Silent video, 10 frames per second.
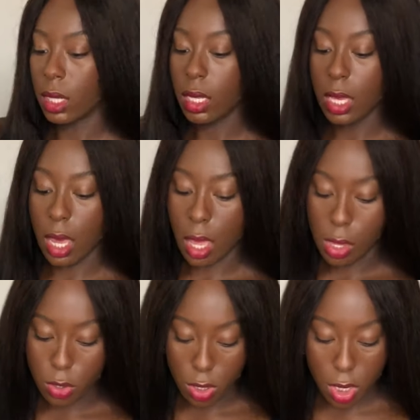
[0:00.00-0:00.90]

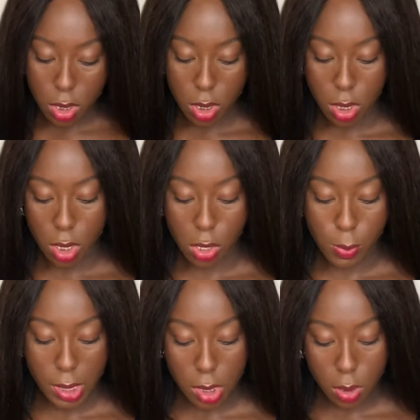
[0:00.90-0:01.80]
yeah, so that's a little
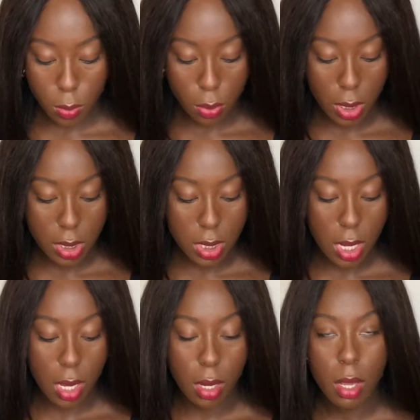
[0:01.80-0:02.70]
bit
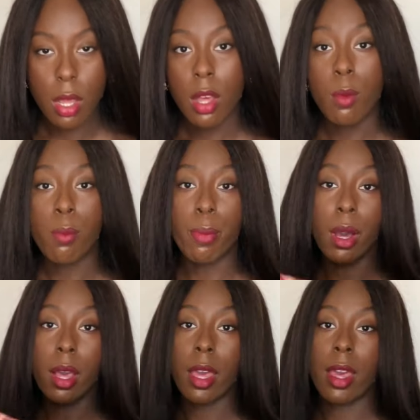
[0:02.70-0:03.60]
disappointing.
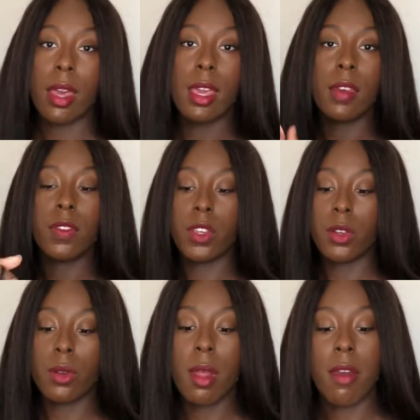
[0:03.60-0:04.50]
But if
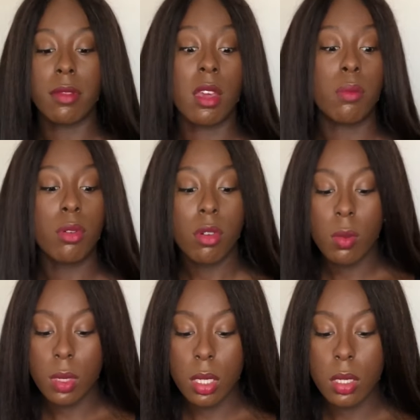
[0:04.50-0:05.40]
you don't have that
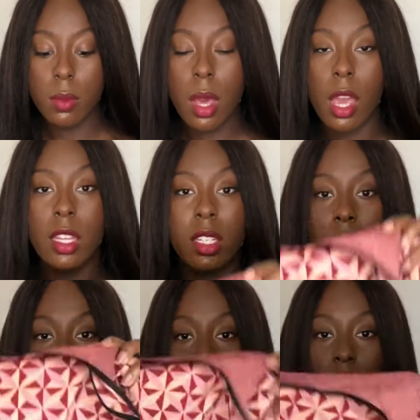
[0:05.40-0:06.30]
problem, I
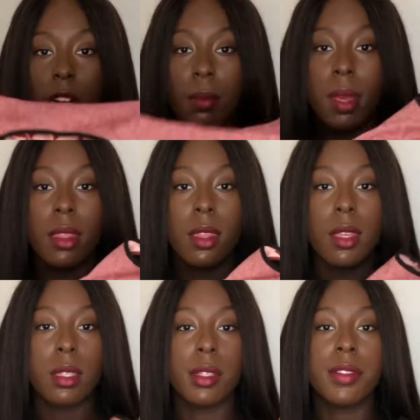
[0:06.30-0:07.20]
definitely recommend
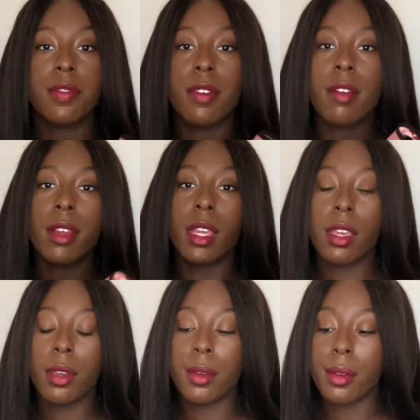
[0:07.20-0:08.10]
this. It's very
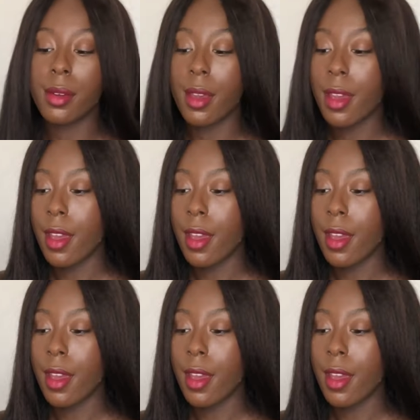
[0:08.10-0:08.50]
cute.